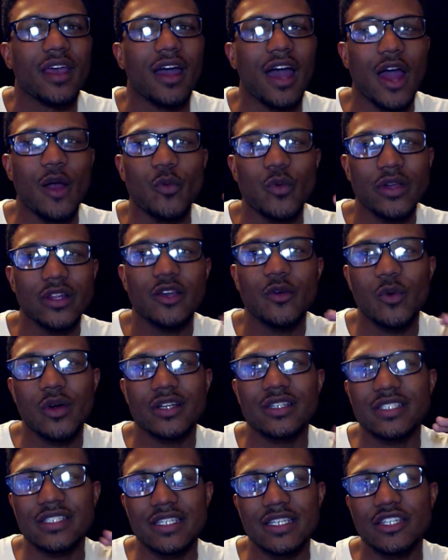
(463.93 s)
really
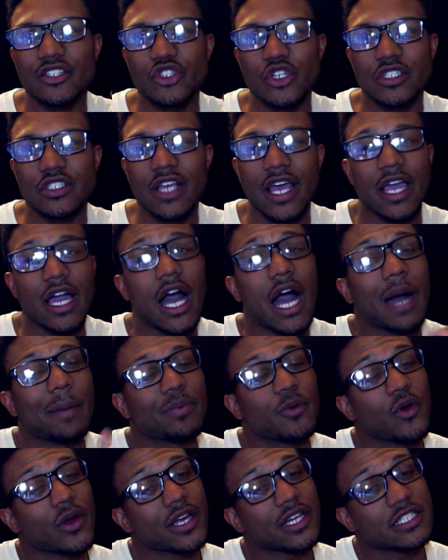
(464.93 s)
want to see just like
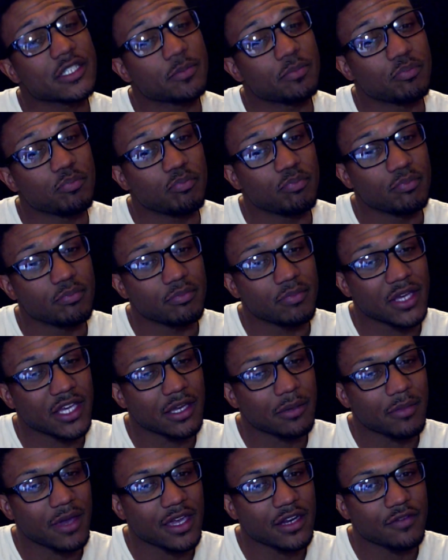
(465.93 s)
upgrades
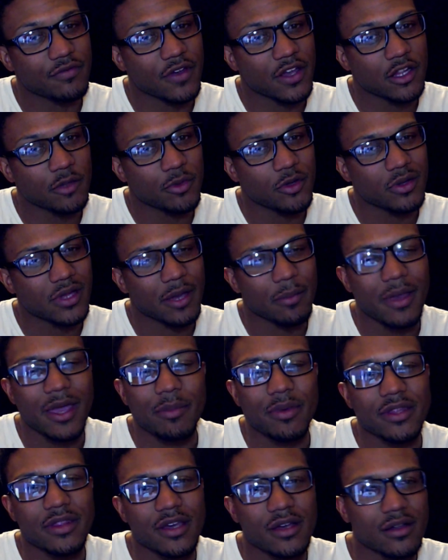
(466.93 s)
being made available. Like,
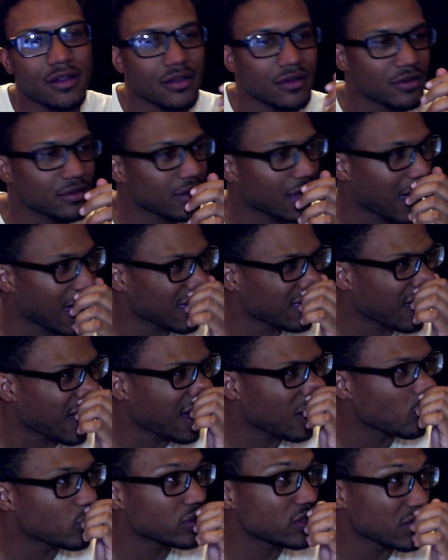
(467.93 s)
maybe they'll,
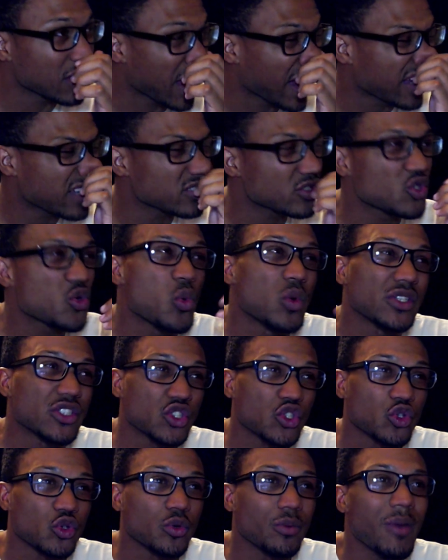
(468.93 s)
I would like to
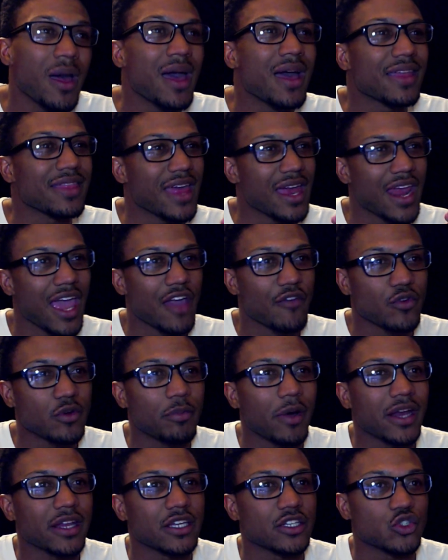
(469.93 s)
assume that
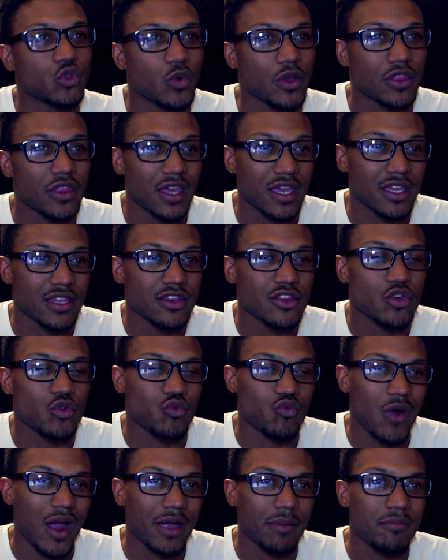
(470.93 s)
everybody is within the
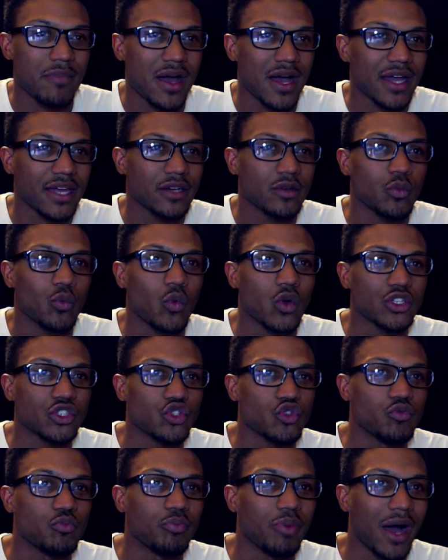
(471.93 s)
right mind
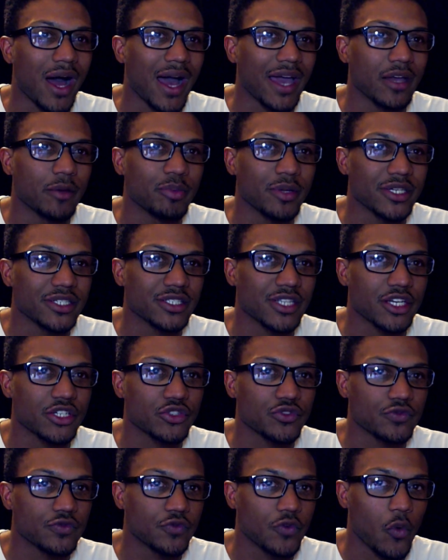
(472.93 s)
once you buy a
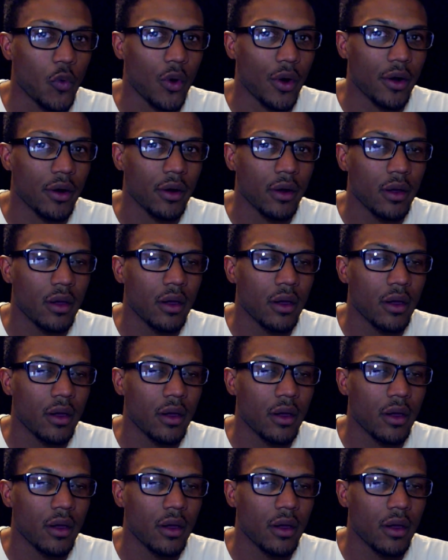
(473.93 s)
PlayStation 4,